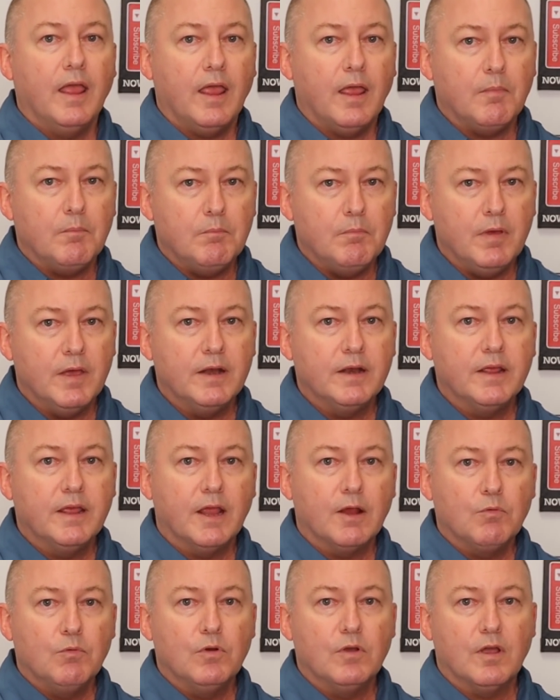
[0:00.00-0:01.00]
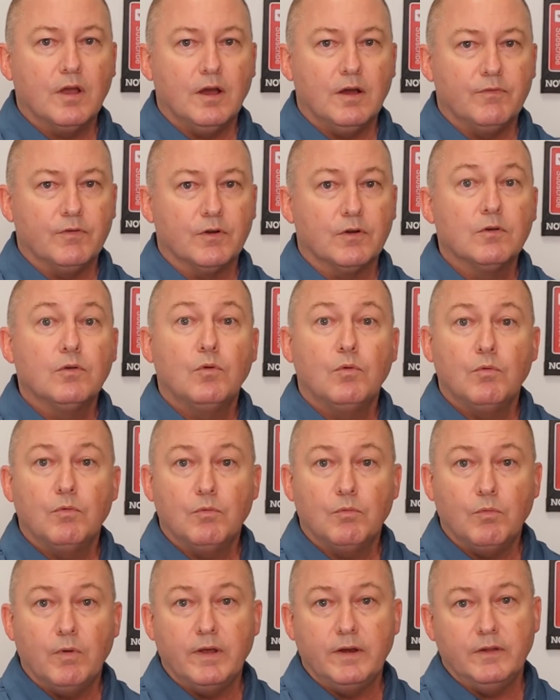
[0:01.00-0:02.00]
and Medicare will cover
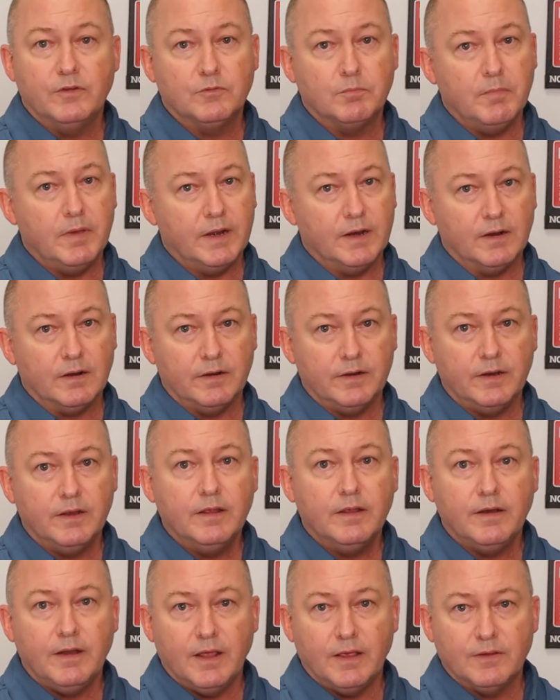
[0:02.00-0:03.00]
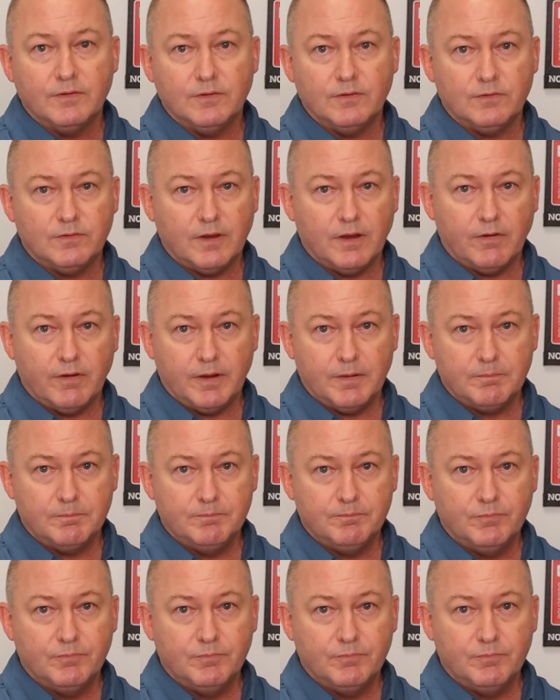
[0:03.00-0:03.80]
what is medically necessary.